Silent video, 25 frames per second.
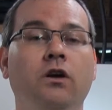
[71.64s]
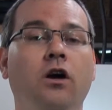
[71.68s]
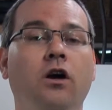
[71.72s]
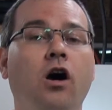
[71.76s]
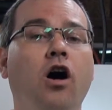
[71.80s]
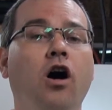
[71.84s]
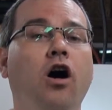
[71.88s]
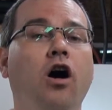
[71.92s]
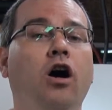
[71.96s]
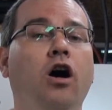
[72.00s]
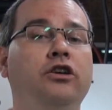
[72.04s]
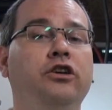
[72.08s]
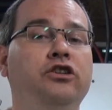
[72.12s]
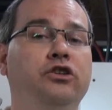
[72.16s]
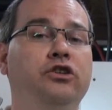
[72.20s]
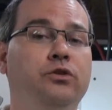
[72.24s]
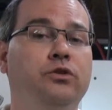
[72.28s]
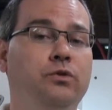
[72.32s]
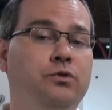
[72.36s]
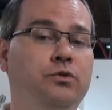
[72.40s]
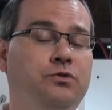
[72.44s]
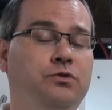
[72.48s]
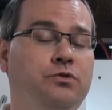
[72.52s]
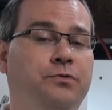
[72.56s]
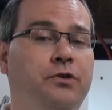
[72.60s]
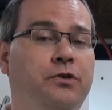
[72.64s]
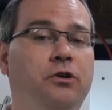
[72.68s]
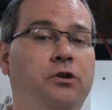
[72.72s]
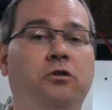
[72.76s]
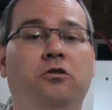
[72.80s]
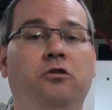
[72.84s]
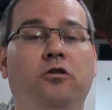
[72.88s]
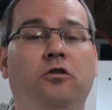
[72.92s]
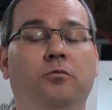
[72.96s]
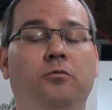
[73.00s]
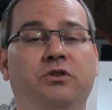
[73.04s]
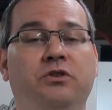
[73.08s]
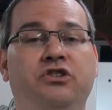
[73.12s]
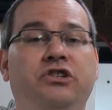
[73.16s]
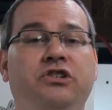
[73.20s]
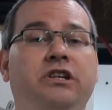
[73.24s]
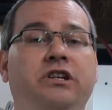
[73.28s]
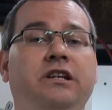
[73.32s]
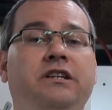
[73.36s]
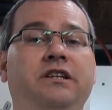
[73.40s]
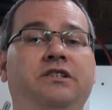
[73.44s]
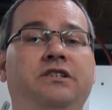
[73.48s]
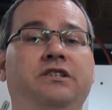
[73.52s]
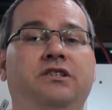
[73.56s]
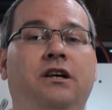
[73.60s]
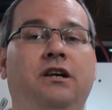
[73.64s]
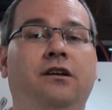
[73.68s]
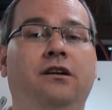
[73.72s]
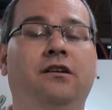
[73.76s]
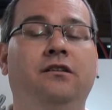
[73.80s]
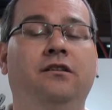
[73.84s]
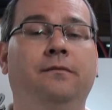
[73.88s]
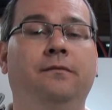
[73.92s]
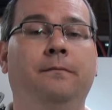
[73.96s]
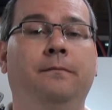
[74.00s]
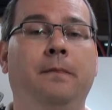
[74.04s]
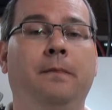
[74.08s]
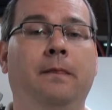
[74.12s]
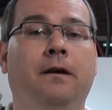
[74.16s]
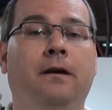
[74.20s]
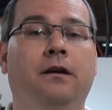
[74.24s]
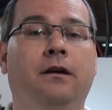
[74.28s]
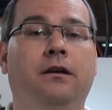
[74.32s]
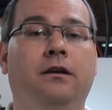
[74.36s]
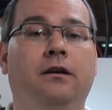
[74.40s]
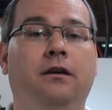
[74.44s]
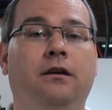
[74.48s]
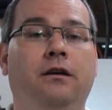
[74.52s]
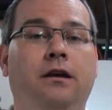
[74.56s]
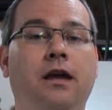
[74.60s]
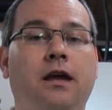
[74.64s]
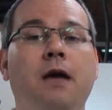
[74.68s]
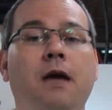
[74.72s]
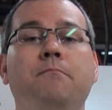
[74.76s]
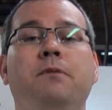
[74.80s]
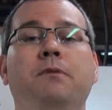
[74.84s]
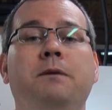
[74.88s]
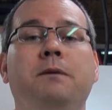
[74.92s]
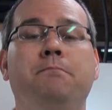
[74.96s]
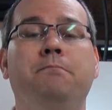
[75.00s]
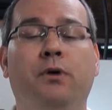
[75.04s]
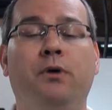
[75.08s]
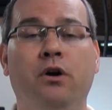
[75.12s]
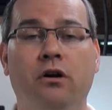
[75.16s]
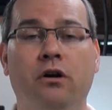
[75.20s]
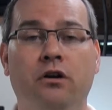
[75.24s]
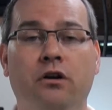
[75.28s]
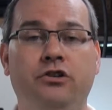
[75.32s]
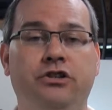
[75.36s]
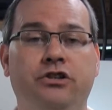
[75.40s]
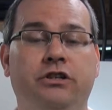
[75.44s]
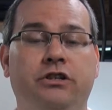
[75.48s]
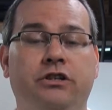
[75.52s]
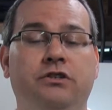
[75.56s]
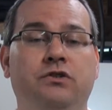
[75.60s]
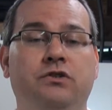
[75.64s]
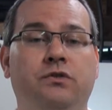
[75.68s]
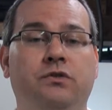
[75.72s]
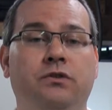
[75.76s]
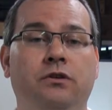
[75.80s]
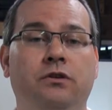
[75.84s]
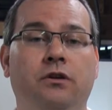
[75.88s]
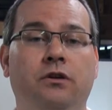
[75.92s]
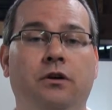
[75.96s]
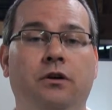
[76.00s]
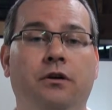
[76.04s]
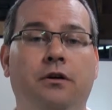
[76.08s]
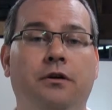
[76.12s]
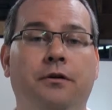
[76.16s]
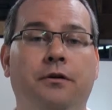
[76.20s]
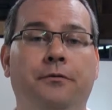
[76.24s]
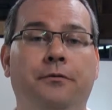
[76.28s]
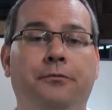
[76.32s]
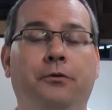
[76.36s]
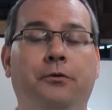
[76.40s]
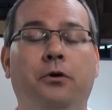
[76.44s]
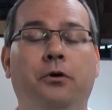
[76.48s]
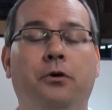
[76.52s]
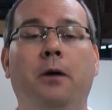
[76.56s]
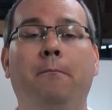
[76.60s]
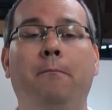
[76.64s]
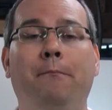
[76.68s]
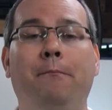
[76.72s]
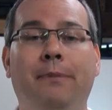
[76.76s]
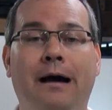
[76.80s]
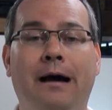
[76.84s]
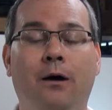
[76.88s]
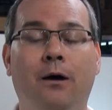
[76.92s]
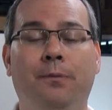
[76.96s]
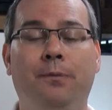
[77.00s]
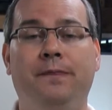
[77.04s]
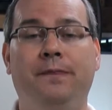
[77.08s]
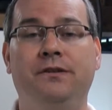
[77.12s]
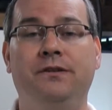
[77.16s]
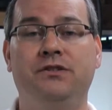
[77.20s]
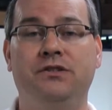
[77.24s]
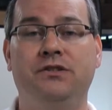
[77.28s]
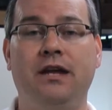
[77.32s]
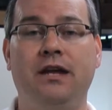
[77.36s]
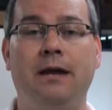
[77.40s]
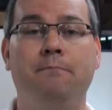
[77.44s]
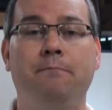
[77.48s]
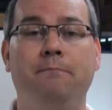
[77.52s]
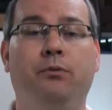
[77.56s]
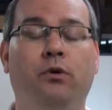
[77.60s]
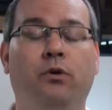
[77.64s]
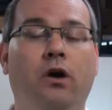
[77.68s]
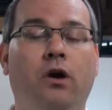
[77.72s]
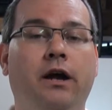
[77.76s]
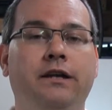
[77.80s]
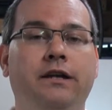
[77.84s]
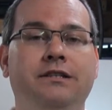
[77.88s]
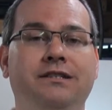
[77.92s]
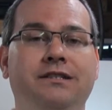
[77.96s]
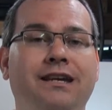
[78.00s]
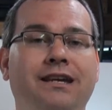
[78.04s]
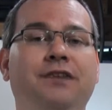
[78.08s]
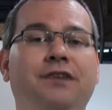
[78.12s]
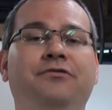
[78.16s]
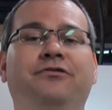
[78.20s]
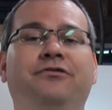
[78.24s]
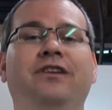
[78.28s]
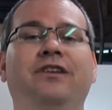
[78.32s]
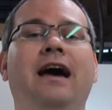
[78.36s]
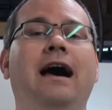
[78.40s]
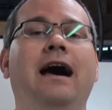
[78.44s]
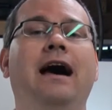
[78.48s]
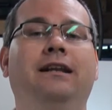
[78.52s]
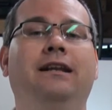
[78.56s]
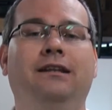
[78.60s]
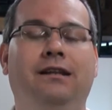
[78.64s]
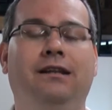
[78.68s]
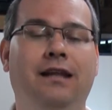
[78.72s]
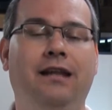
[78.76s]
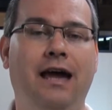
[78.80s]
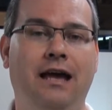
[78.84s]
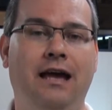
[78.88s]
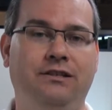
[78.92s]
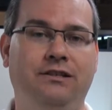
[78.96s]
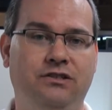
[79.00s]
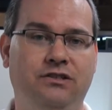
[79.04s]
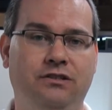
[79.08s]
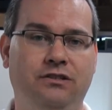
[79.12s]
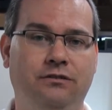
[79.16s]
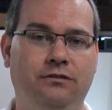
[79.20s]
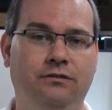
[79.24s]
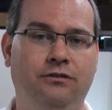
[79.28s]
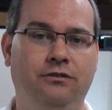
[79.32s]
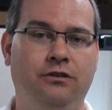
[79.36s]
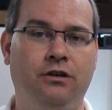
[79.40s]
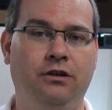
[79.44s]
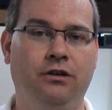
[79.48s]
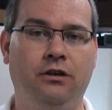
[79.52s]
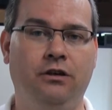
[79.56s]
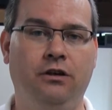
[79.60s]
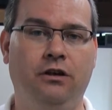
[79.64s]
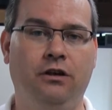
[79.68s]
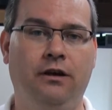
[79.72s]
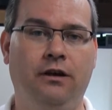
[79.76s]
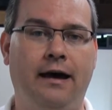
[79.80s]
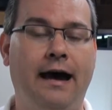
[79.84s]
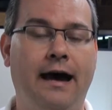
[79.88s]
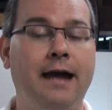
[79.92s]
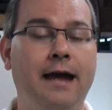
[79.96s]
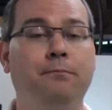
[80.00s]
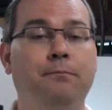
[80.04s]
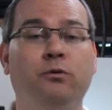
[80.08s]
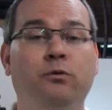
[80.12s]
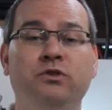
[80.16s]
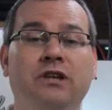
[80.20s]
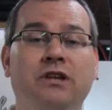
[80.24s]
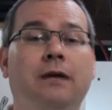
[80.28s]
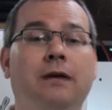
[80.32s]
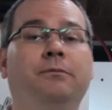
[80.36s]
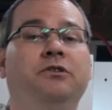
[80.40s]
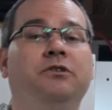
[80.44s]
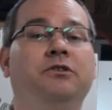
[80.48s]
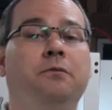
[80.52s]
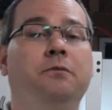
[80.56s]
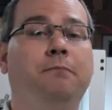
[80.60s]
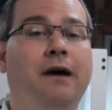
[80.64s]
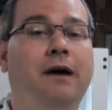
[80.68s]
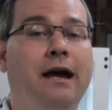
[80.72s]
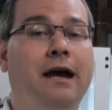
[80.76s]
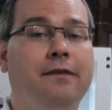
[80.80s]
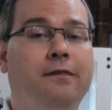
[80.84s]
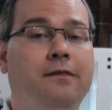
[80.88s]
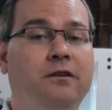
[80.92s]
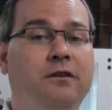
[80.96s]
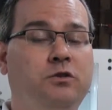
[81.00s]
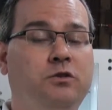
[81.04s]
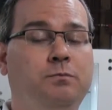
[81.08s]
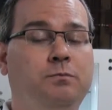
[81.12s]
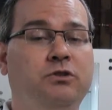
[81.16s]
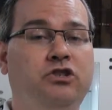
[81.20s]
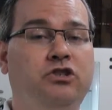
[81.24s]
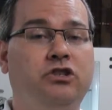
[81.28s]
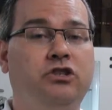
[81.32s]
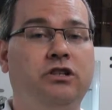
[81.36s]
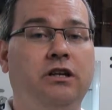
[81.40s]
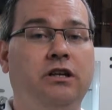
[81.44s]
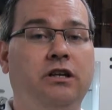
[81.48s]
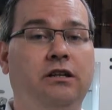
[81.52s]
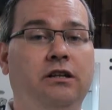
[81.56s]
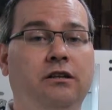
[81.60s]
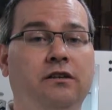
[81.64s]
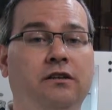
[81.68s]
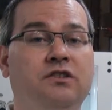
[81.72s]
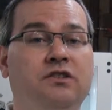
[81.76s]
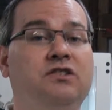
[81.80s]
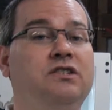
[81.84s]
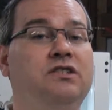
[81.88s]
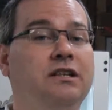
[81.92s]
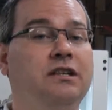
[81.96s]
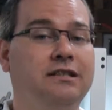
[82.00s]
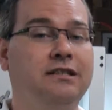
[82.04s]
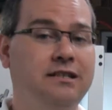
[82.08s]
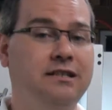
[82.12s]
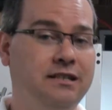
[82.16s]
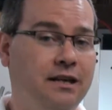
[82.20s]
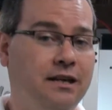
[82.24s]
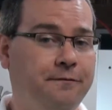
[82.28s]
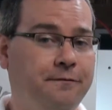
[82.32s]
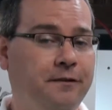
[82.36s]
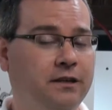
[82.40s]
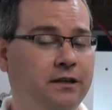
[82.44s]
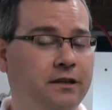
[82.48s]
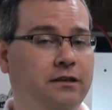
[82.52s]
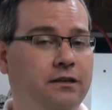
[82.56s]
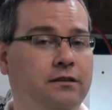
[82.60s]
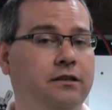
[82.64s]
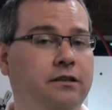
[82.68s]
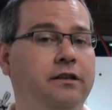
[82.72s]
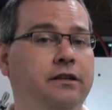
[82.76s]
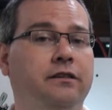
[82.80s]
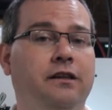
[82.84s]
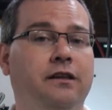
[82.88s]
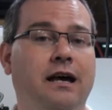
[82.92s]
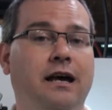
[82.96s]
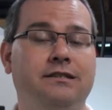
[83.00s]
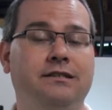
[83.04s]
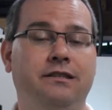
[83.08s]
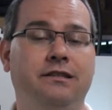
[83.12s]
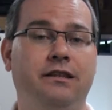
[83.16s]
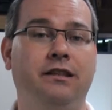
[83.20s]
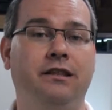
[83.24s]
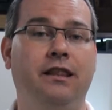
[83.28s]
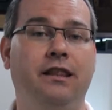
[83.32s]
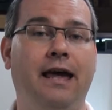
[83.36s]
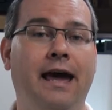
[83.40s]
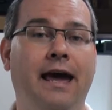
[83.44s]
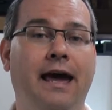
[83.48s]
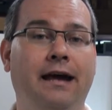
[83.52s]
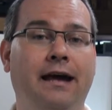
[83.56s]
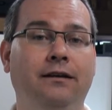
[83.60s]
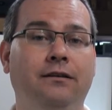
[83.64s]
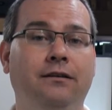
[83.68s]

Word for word: A used vertical machining center can be purchased for about the same price, if not less. I was able to buy this machine significantly less than that,